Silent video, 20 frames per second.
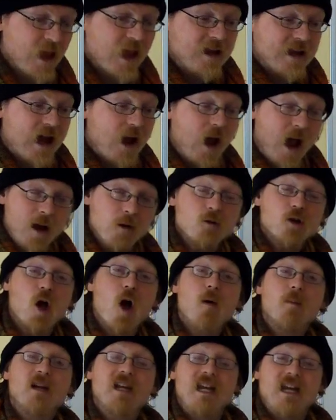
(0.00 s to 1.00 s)
Now, how
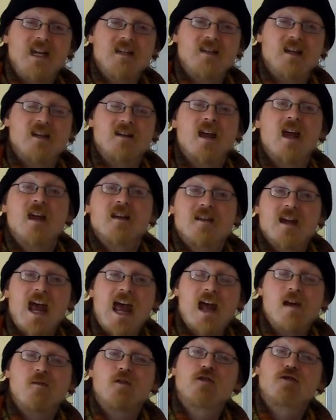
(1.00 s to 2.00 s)
common is it to
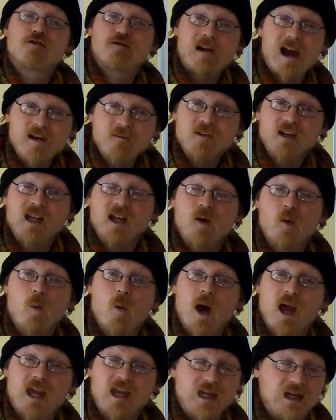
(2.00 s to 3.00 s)
have travelling
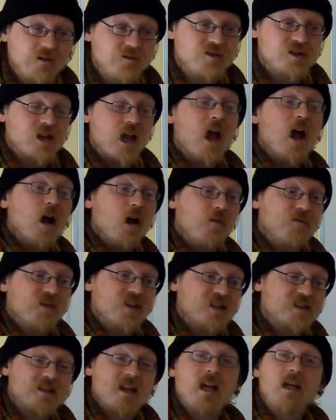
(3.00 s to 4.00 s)
waves of the
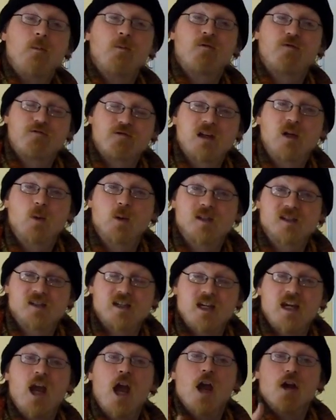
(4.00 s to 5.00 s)
same
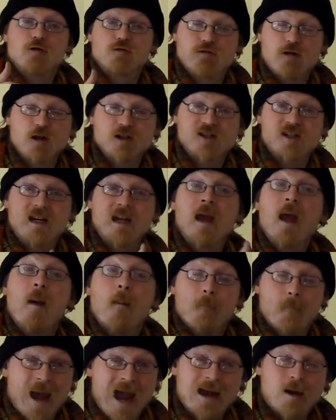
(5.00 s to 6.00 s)
frequency crossing
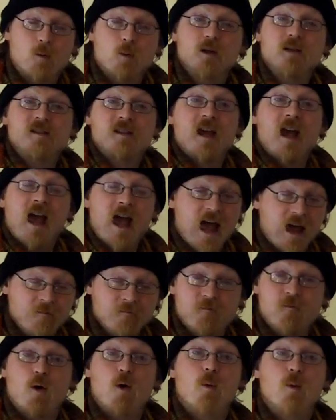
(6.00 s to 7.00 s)
backwards and
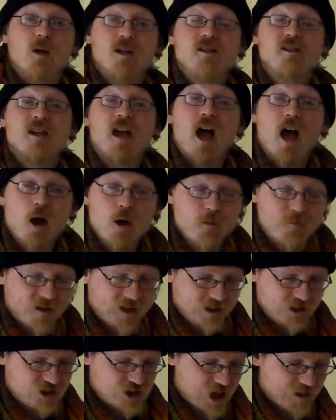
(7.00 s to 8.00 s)
forwards over
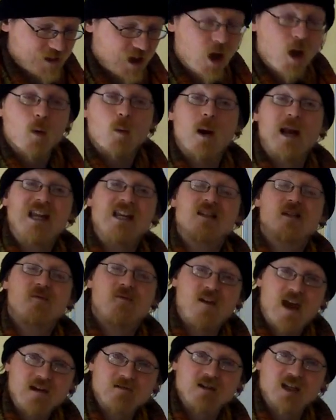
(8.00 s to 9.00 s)
each other? Well, it's
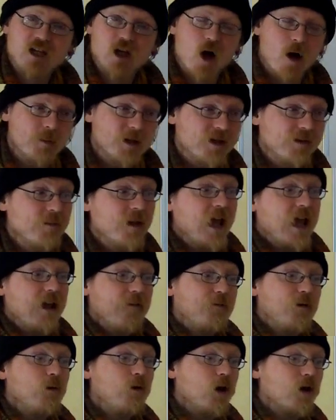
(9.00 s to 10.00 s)
very common.
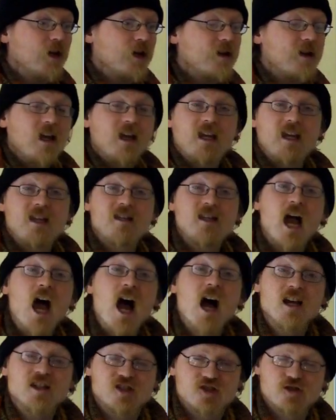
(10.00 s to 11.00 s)
If you look at a
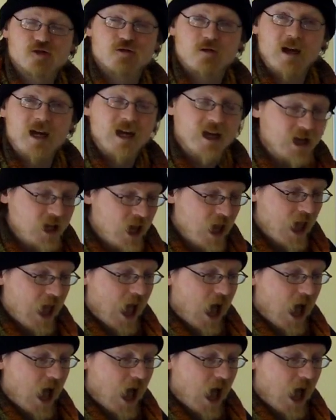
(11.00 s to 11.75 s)
guitar string,